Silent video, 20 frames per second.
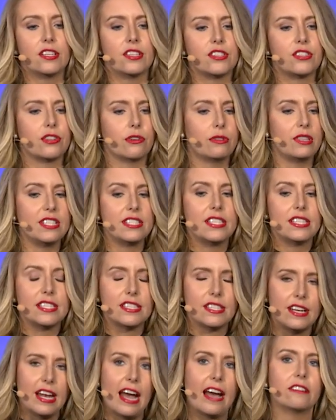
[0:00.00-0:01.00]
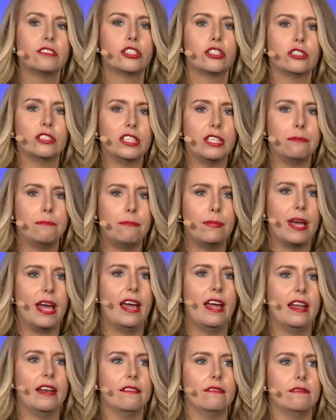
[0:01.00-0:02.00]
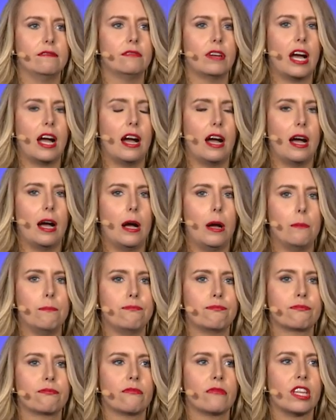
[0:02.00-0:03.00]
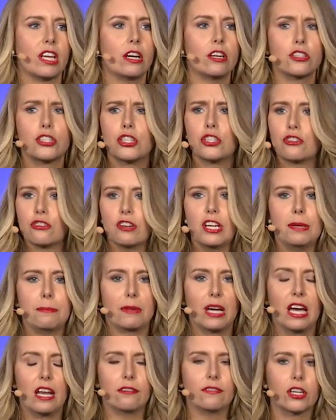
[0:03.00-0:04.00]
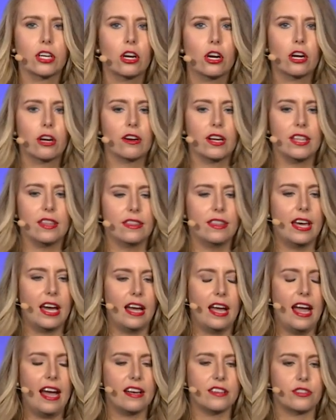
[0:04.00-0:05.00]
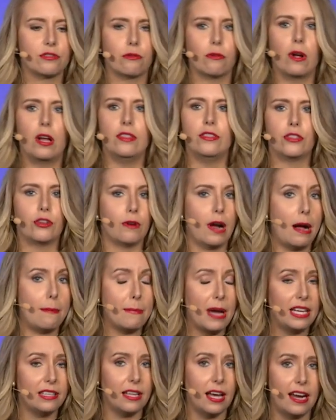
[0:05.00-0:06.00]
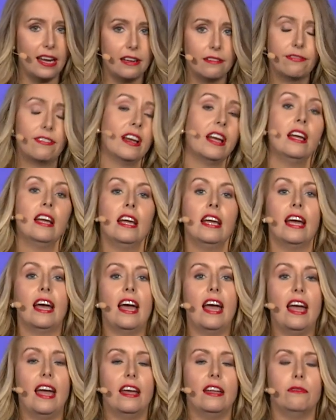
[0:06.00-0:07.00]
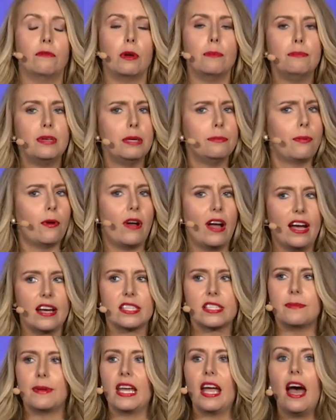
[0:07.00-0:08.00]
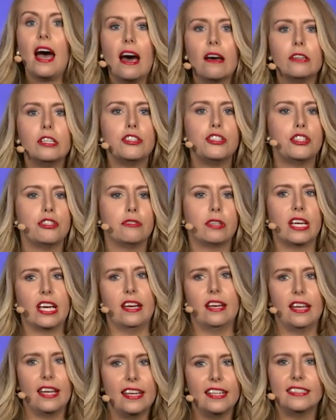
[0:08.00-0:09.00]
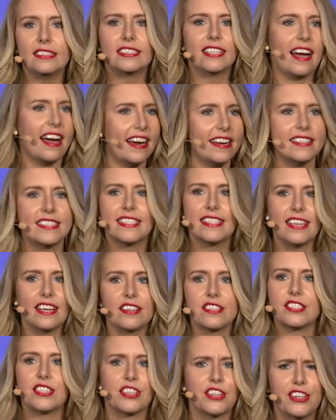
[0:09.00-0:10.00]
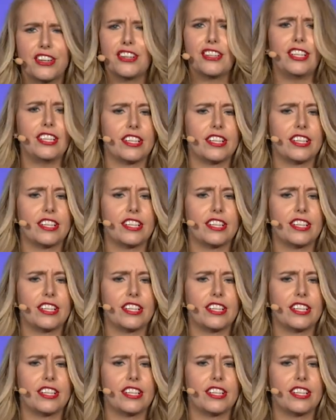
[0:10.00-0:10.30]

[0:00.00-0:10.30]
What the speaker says: So this has naturally been a stream, kind of a current that has run throughout my life. And when people ask me, how did you get into ICS security?